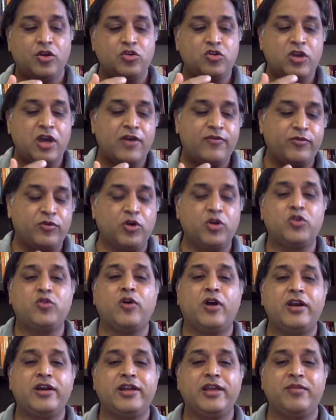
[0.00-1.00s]
you have good
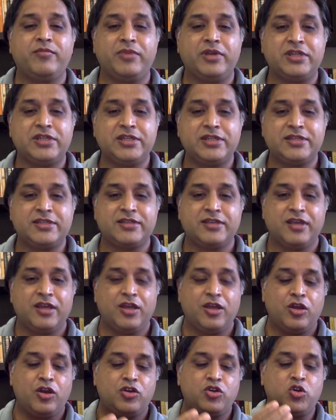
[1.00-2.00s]
quality images,
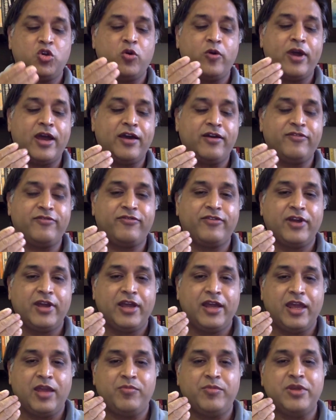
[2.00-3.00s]
you have
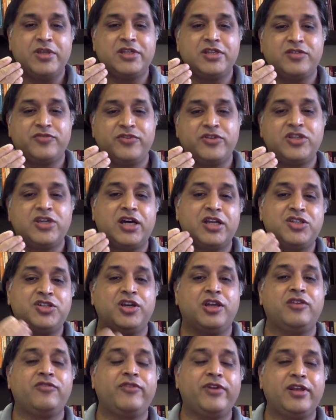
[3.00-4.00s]
images which are
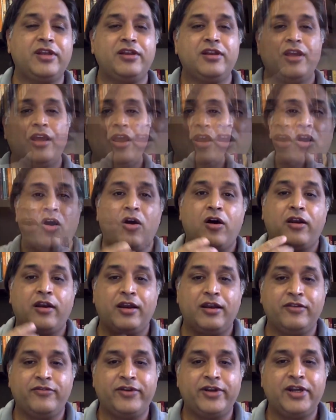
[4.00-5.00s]
genuine or
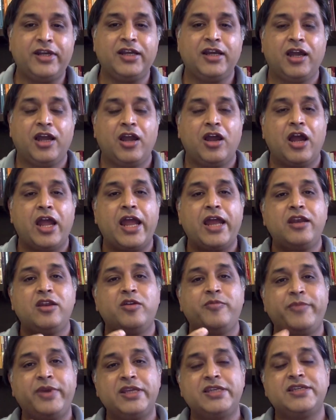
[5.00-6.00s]
relevant, and
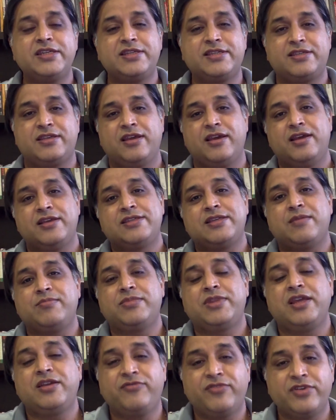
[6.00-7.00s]
images
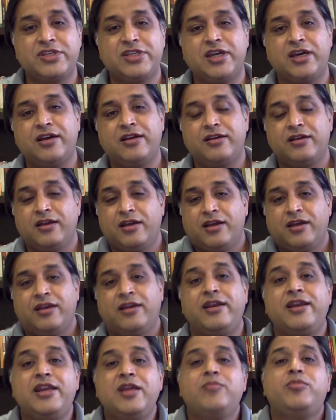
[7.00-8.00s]
something which are
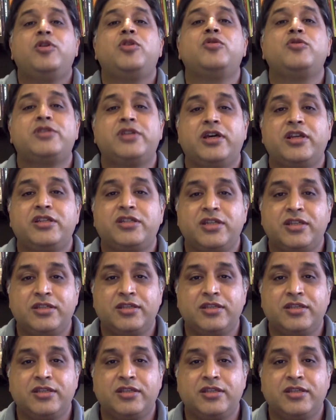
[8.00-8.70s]
readable to search